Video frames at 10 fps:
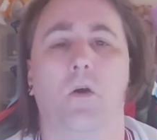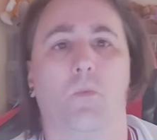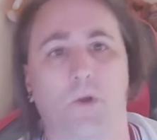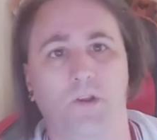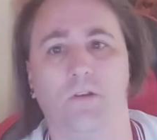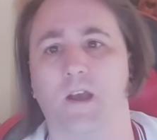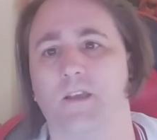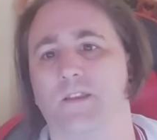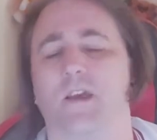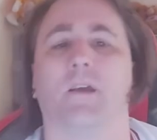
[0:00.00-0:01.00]
what do you
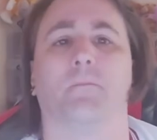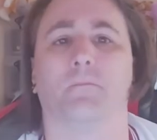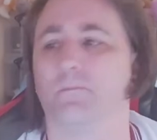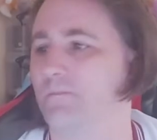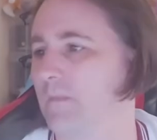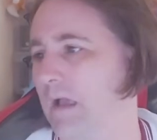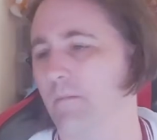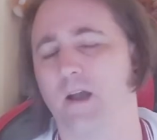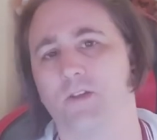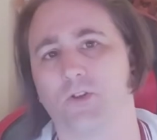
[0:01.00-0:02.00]
guys think? Am
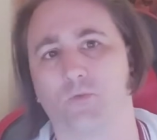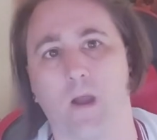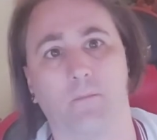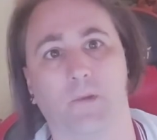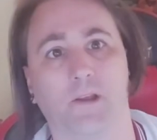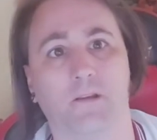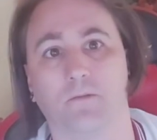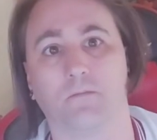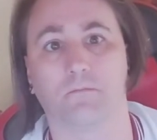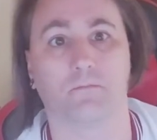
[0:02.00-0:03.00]
I just rambling
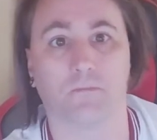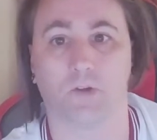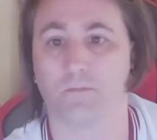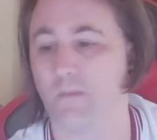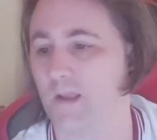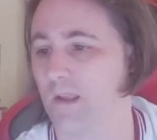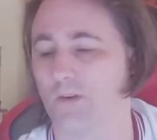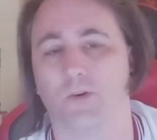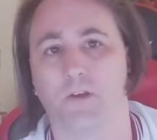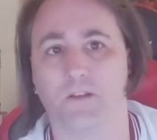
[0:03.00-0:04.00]
and just making a
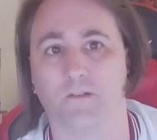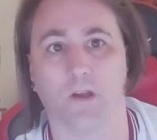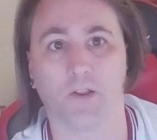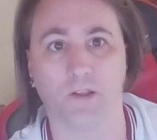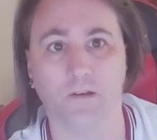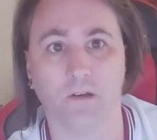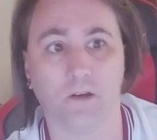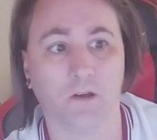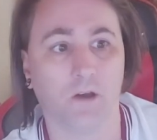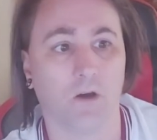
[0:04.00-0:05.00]
noise for nothing?
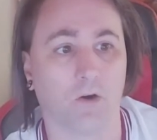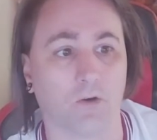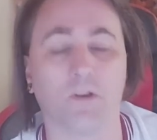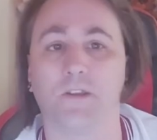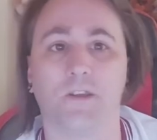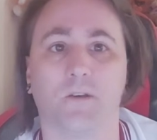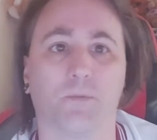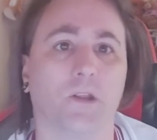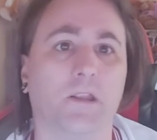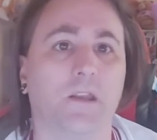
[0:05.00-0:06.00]
Or is this a
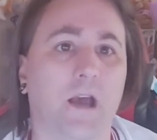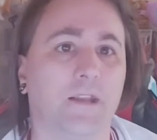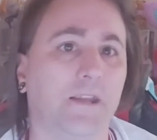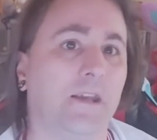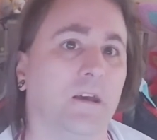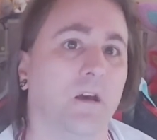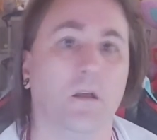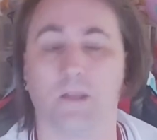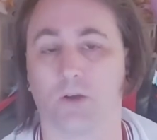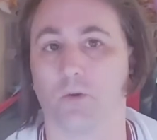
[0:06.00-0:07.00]
brilliant idea
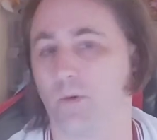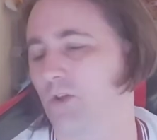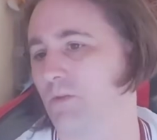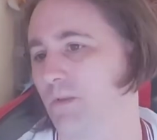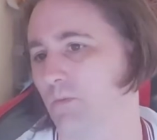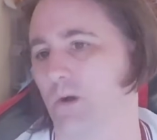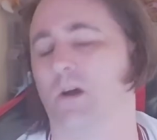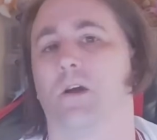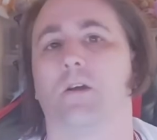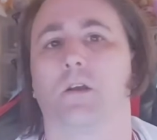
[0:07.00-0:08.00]
that could possibly
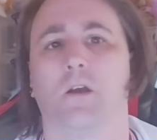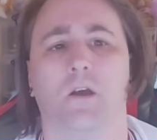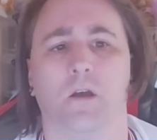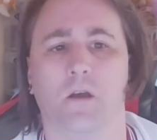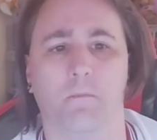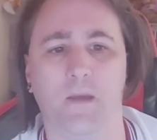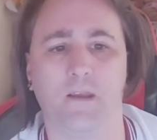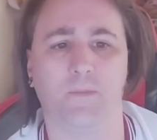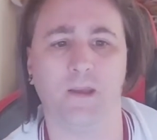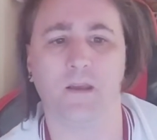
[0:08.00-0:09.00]
work? And
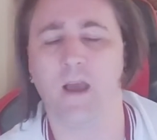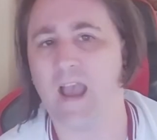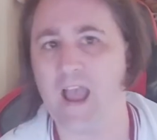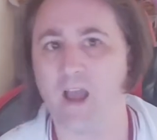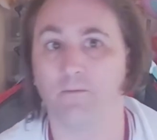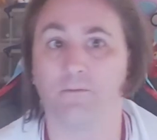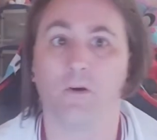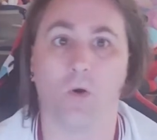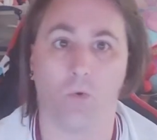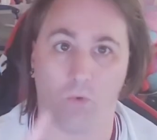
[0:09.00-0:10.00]
maybe have
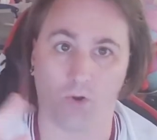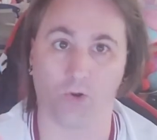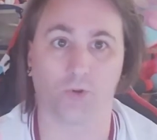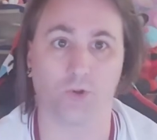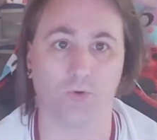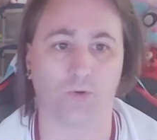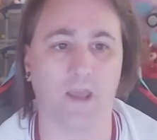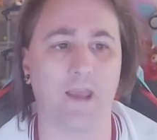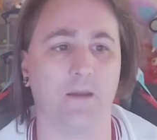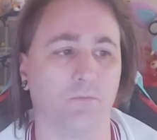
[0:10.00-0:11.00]
one or two
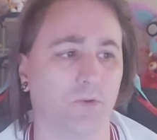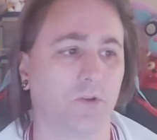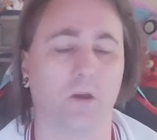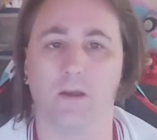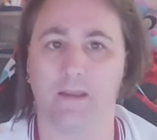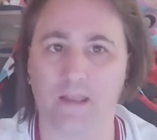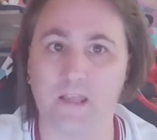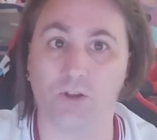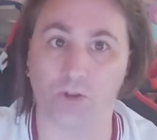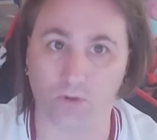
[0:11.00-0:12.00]
games
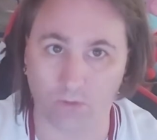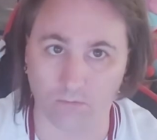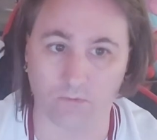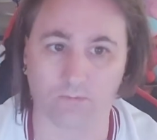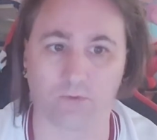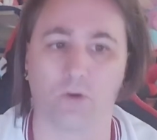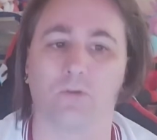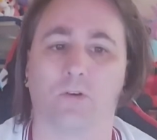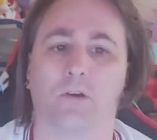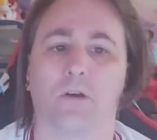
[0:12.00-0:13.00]
each
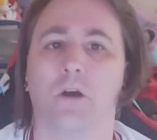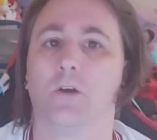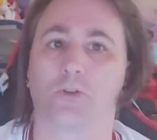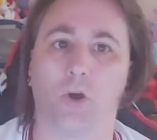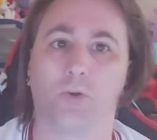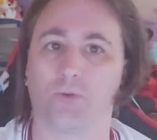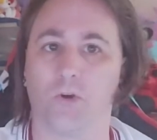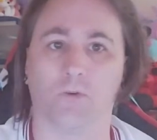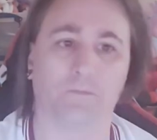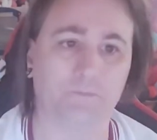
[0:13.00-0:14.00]
rung go
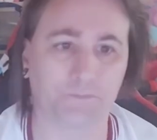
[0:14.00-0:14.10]
through